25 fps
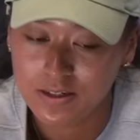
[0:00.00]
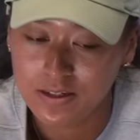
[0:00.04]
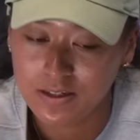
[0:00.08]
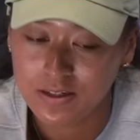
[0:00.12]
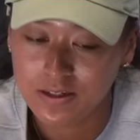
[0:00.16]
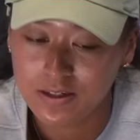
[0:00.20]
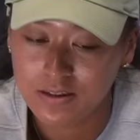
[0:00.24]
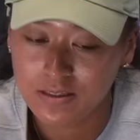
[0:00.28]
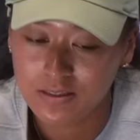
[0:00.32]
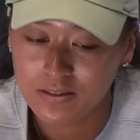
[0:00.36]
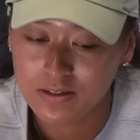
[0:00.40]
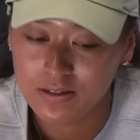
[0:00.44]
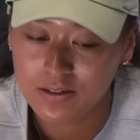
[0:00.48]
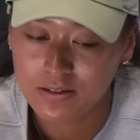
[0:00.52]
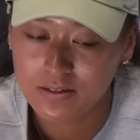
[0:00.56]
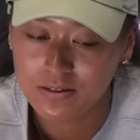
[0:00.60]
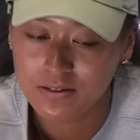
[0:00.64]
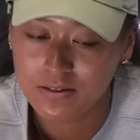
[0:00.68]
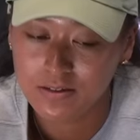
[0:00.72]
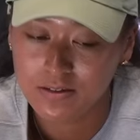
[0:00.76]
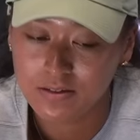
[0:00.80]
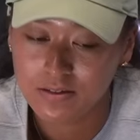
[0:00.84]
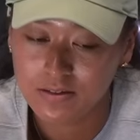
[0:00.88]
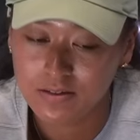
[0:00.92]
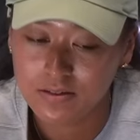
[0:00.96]
And I
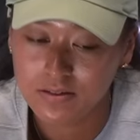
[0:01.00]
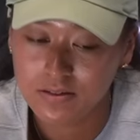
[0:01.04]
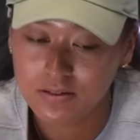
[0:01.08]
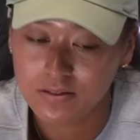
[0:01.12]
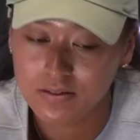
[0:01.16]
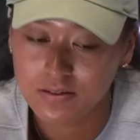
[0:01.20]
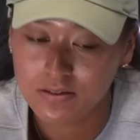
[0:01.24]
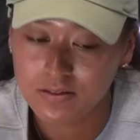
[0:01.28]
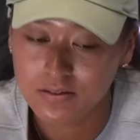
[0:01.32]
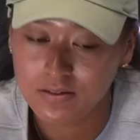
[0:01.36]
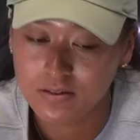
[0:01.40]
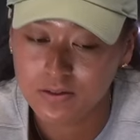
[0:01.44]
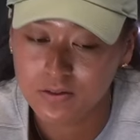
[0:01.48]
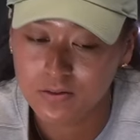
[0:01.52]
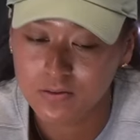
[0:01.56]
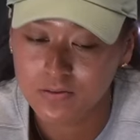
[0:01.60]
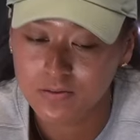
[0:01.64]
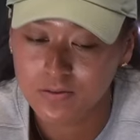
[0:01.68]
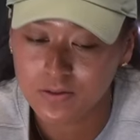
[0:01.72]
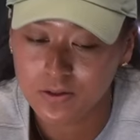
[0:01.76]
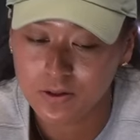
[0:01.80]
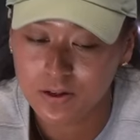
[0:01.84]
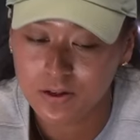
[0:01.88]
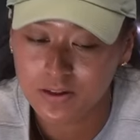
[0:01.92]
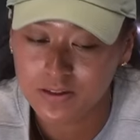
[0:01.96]
think
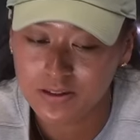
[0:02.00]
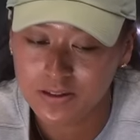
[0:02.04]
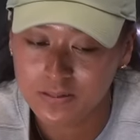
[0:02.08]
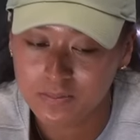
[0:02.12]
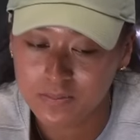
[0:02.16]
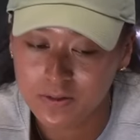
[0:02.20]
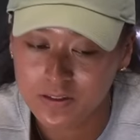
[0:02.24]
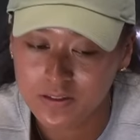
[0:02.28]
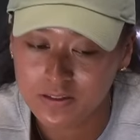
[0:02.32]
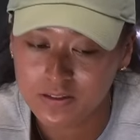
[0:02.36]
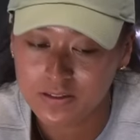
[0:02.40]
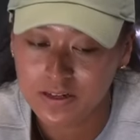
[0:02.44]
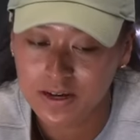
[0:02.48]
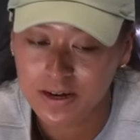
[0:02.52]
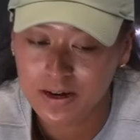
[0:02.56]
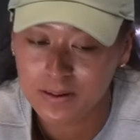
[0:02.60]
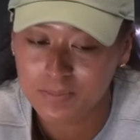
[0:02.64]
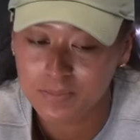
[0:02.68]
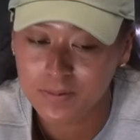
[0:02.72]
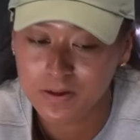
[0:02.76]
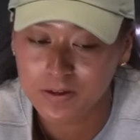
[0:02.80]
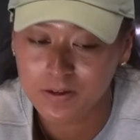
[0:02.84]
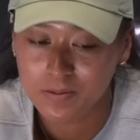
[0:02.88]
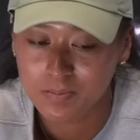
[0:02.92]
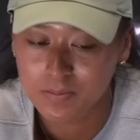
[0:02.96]
overall, I'm just
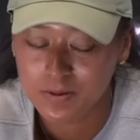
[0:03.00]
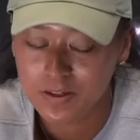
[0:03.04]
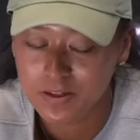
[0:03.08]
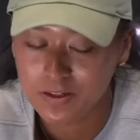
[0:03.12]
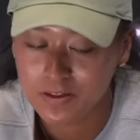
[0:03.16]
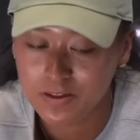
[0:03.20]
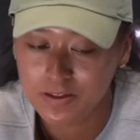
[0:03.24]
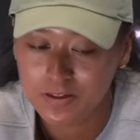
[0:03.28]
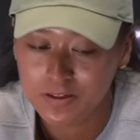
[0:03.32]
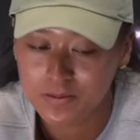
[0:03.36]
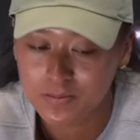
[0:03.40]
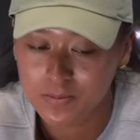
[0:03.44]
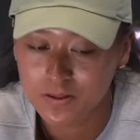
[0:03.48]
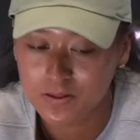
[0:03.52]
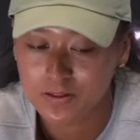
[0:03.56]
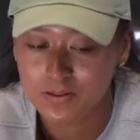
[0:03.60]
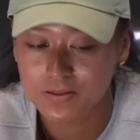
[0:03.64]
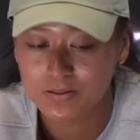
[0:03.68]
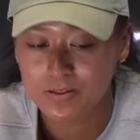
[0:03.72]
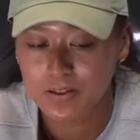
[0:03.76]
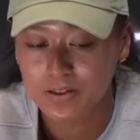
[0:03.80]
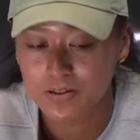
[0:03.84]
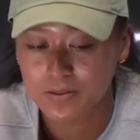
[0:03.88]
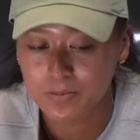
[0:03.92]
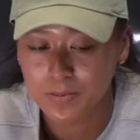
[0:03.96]
happy to be here
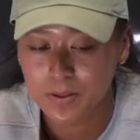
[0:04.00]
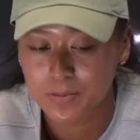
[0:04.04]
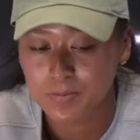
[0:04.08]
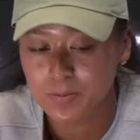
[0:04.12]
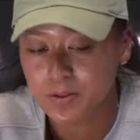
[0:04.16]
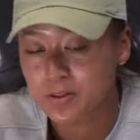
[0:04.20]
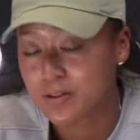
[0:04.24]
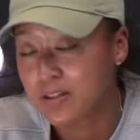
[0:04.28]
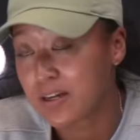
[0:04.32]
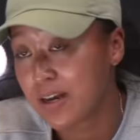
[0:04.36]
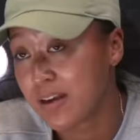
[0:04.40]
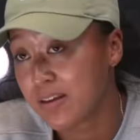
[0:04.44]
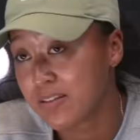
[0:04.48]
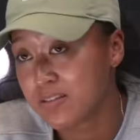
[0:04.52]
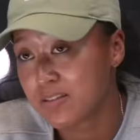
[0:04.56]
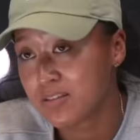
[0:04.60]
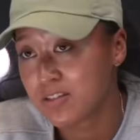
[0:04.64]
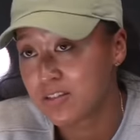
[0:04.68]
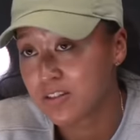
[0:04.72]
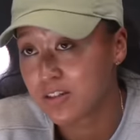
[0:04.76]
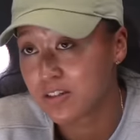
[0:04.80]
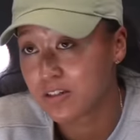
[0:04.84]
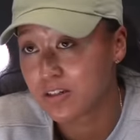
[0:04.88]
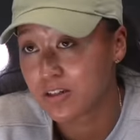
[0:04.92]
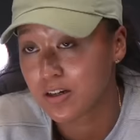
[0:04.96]
because I remember
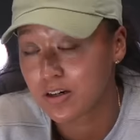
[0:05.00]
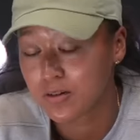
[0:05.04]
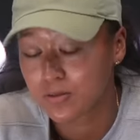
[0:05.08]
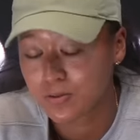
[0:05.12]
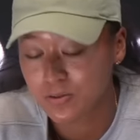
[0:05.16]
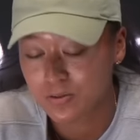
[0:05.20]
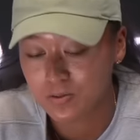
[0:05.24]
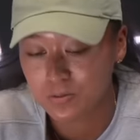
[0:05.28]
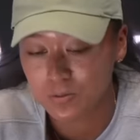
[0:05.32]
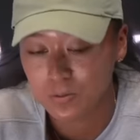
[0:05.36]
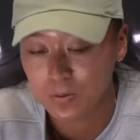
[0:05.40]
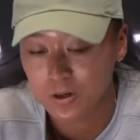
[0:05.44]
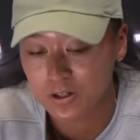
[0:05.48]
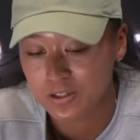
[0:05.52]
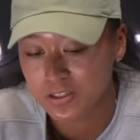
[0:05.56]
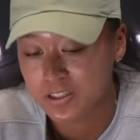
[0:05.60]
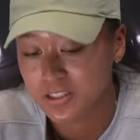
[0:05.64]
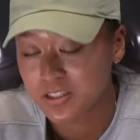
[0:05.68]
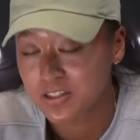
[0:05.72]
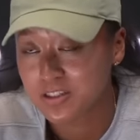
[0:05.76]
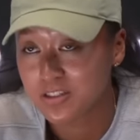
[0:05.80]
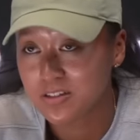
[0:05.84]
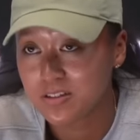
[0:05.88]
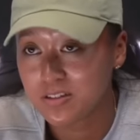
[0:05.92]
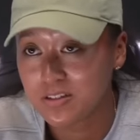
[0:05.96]
last year I was
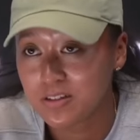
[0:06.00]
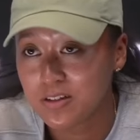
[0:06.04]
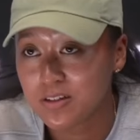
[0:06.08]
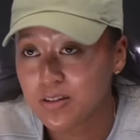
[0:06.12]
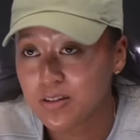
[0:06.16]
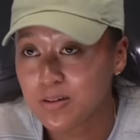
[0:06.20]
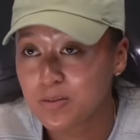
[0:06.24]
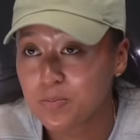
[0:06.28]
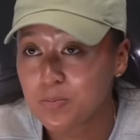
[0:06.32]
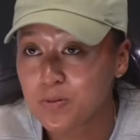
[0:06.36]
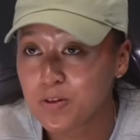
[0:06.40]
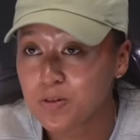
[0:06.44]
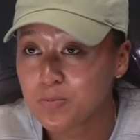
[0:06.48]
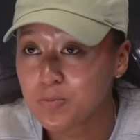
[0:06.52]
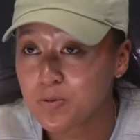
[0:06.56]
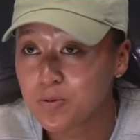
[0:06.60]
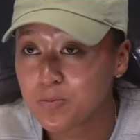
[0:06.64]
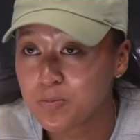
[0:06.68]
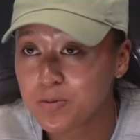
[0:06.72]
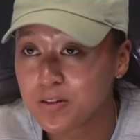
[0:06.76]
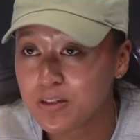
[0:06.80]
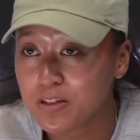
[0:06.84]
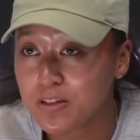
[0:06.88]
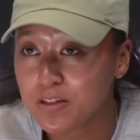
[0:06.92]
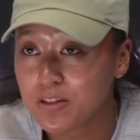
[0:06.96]
watching people
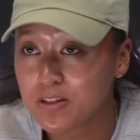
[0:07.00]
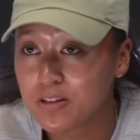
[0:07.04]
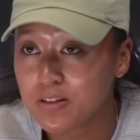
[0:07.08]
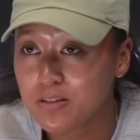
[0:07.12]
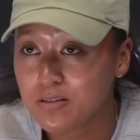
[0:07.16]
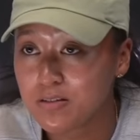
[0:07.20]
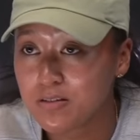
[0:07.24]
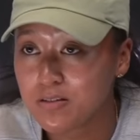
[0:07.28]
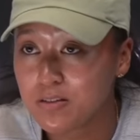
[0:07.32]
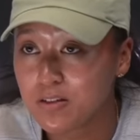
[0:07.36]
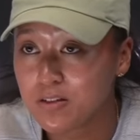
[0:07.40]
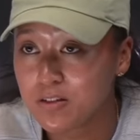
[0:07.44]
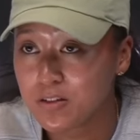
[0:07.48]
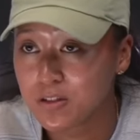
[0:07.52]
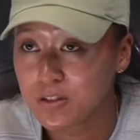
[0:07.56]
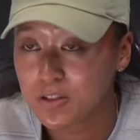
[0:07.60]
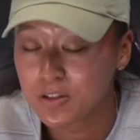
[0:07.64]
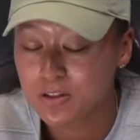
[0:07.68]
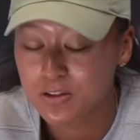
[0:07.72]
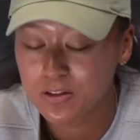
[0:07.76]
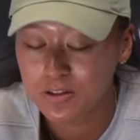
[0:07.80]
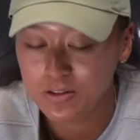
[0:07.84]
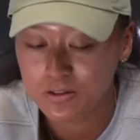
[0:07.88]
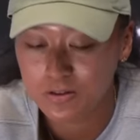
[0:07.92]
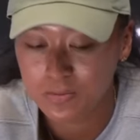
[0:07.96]
playing
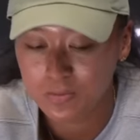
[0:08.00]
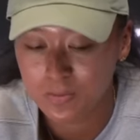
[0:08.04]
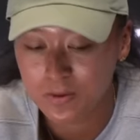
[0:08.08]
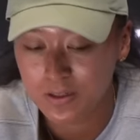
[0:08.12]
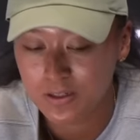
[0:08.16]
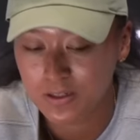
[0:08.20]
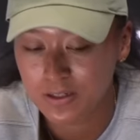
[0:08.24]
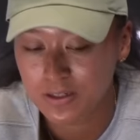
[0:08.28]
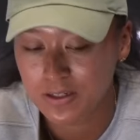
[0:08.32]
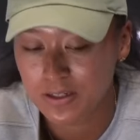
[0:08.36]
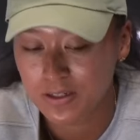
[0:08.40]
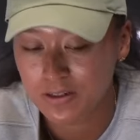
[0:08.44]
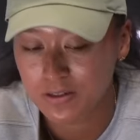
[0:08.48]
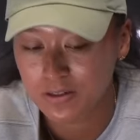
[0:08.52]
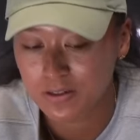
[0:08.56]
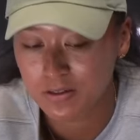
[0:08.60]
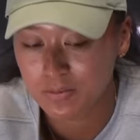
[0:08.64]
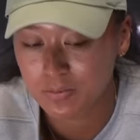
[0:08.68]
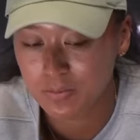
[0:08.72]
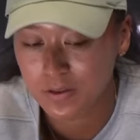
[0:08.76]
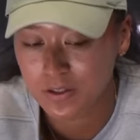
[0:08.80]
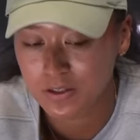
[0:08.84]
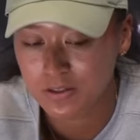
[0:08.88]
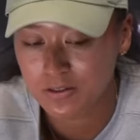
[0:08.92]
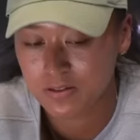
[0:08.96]
Australian Open and I couldn't
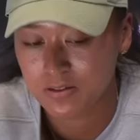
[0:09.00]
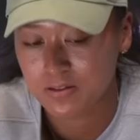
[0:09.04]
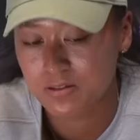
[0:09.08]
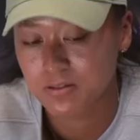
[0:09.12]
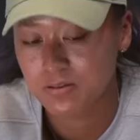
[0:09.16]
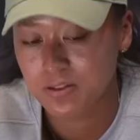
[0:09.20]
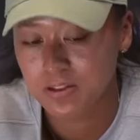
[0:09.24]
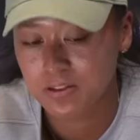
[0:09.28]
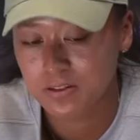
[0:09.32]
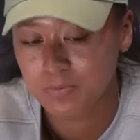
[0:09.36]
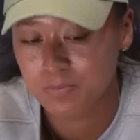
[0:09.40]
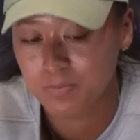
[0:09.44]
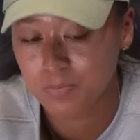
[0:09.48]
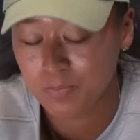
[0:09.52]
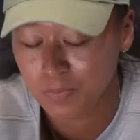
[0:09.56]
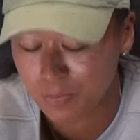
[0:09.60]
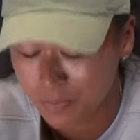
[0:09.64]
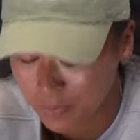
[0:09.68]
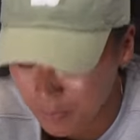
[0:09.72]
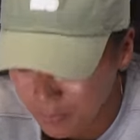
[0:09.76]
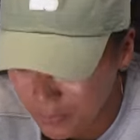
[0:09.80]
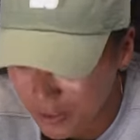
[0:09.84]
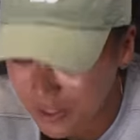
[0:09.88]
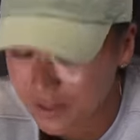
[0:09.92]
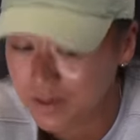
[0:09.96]

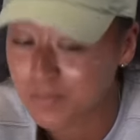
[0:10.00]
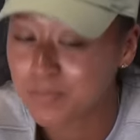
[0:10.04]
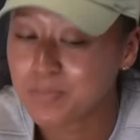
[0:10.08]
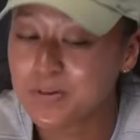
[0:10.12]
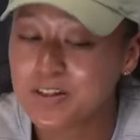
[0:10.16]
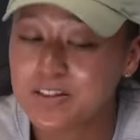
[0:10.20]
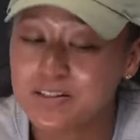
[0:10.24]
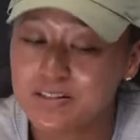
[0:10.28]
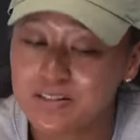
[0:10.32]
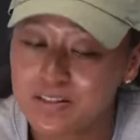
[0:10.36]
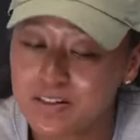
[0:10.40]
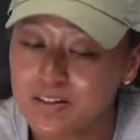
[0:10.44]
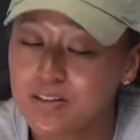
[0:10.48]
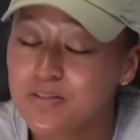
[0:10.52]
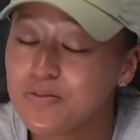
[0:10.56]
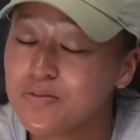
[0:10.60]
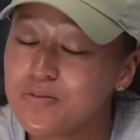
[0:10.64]
participate myself.